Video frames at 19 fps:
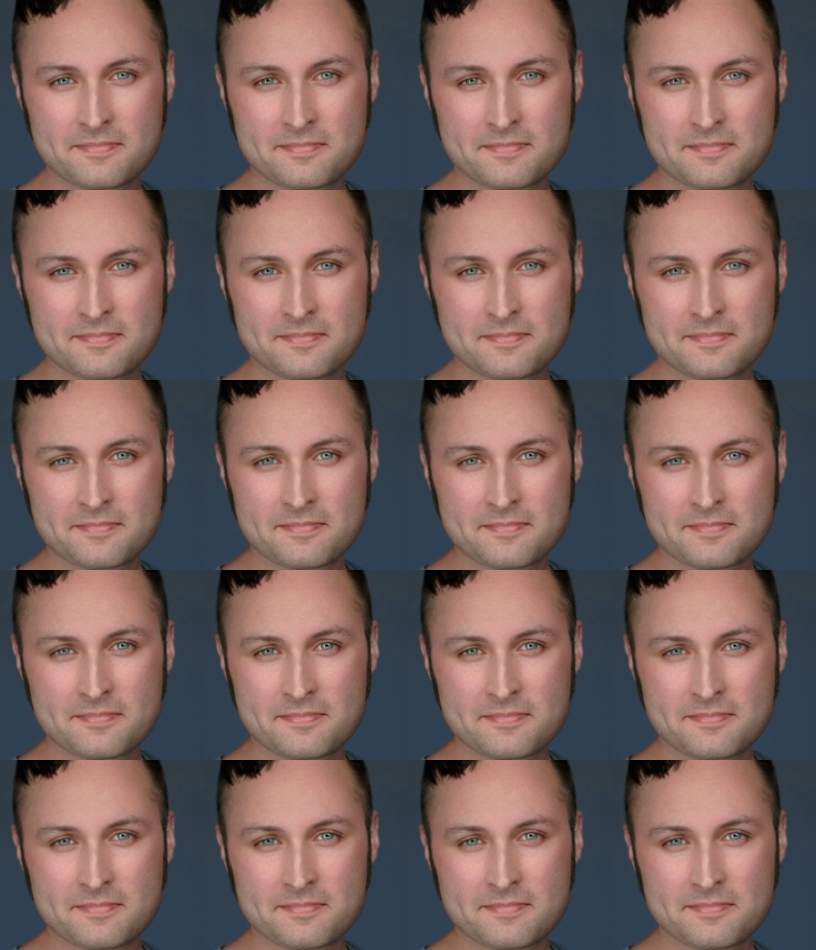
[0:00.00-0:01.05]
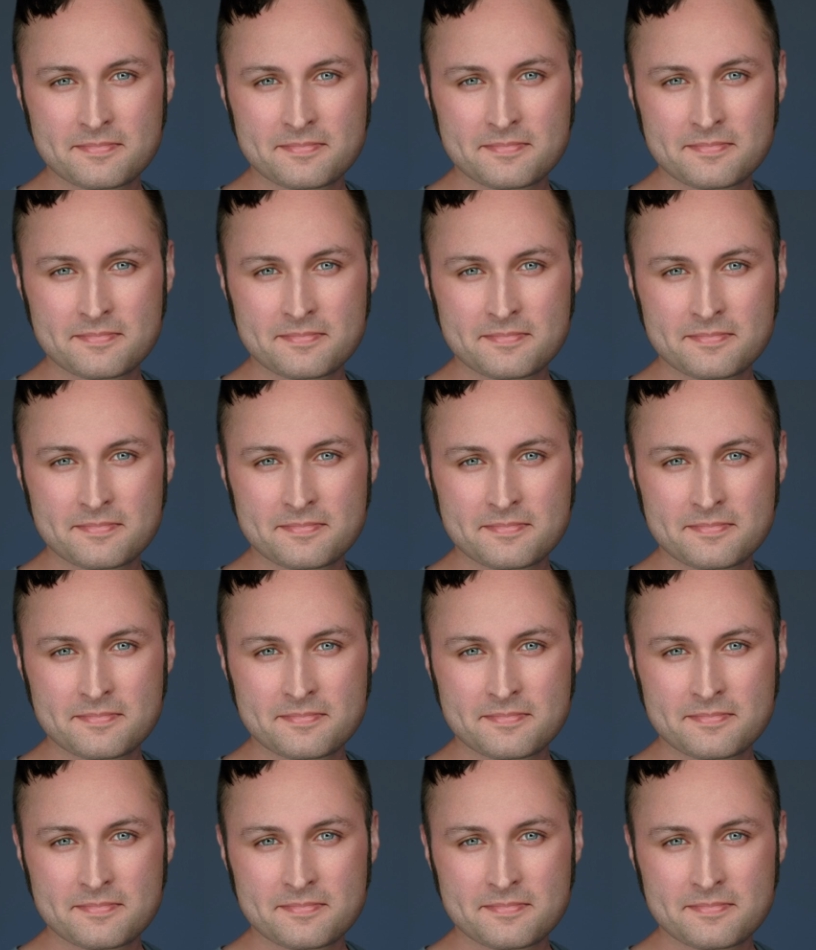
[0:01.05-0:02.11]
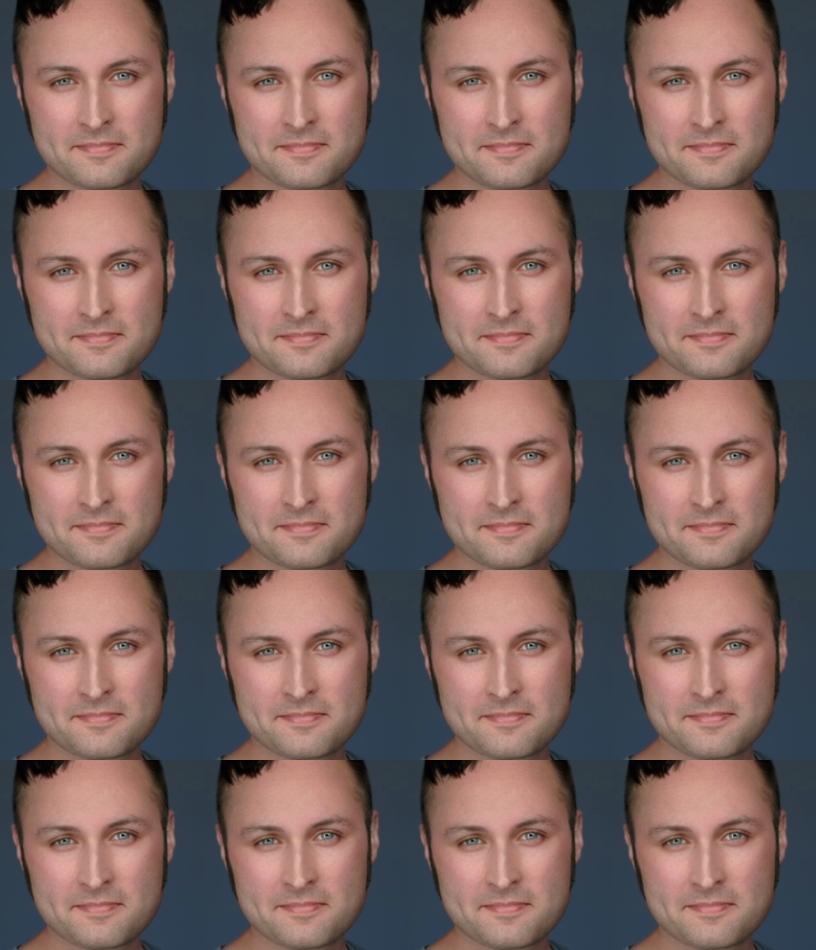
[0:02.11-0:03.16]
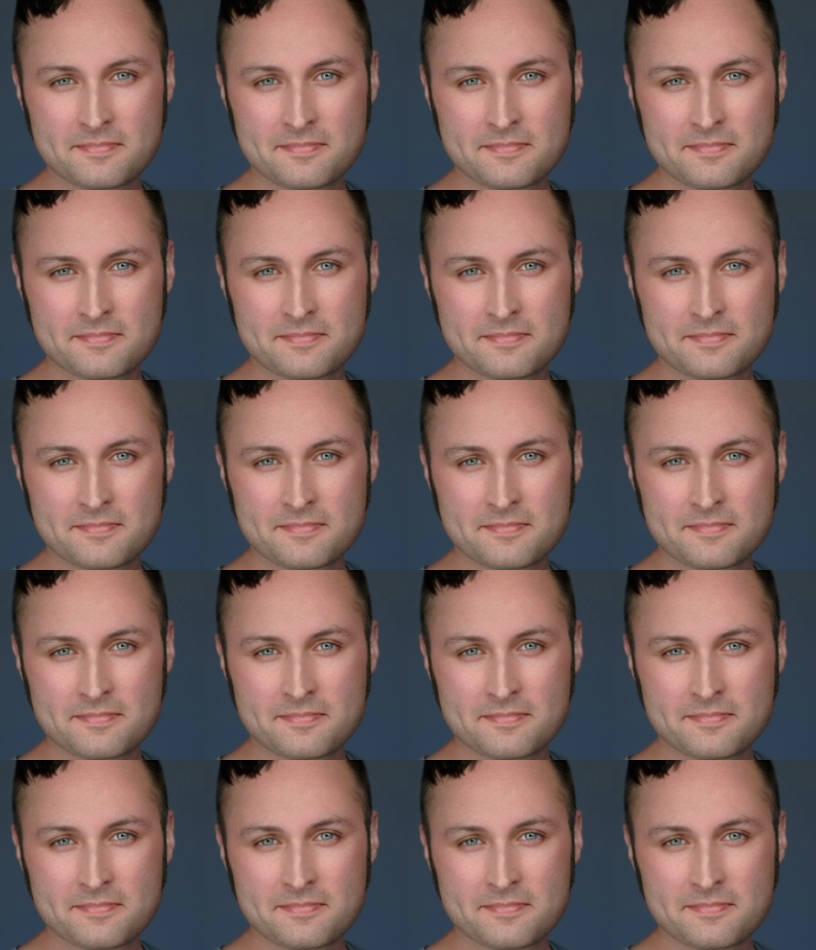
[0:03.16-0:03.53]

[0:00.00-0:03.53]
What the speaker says: (no lip movement)